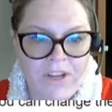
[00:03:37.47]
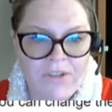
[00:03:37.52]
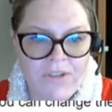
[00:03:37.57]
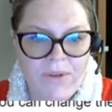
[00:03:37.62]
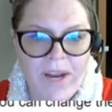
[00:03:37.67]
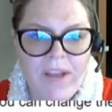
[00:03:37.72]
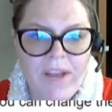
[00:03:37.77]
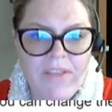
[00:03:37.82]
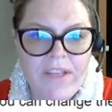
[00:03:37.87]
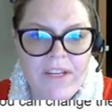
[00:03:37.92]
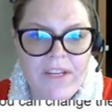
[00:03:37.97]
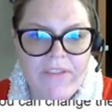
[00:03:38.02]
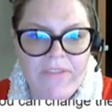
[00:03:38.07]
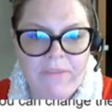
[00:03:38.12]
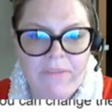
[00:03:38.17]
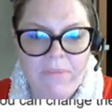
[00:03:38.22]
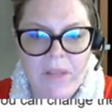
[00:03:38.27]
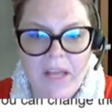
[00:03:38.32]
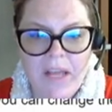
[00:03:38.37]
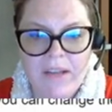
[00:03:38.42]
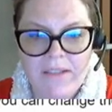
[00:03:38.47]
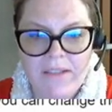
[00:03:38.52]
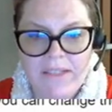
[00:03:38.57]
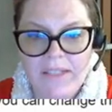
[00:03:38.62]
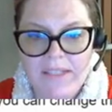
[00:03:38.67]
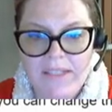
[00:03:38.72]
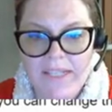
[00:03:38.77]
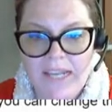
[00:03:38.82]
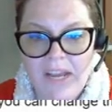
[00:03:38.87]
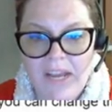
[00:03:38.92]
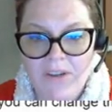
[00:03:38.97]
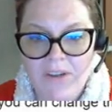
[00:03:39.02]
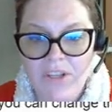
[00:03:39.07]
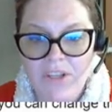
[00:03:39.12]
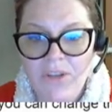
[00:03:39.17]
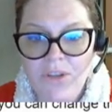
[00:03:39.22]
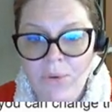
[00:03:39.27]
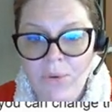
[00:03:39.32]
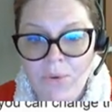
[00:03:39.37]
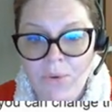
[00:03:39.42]
Try out the different blocks to see how
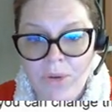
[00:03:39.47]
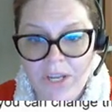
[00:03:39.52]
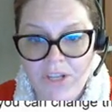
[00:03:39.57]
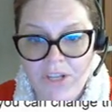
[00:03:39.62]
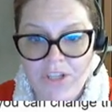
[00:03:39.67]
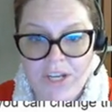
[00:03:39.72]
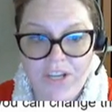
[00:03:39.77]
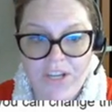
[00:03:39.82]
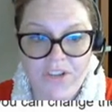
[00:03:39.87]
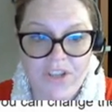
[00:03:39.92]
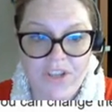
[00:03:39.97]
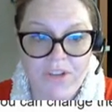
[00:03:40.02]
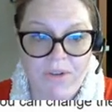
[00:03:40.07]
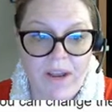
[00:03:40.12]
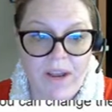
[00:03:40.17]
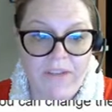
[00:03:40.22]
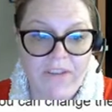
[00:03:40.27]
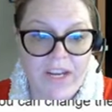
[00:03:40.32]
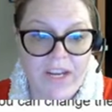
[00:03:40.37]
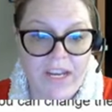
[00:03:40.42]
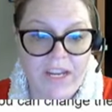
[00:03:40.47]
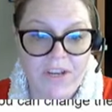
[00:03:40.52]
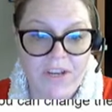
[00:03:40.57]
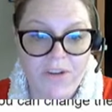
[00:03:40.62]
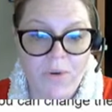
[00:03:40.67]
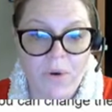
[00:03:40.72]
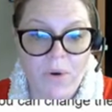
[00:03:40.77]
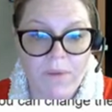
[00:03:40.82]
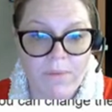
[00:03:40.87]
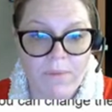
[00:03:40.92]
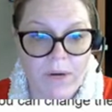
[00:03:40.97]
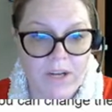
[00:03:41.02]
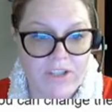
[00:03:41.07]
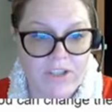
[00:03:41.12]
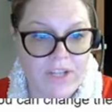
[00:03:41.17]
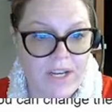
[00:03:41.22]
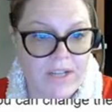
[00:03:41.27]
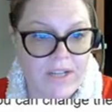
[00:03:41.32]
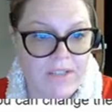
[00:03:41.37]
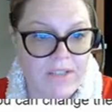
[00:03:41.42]
you can change the gravity in your
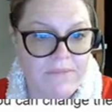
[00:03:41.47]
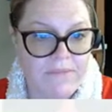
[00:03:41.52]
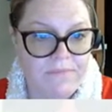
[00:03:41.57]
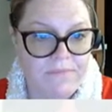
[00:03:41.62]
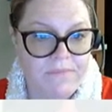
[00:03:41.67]
project.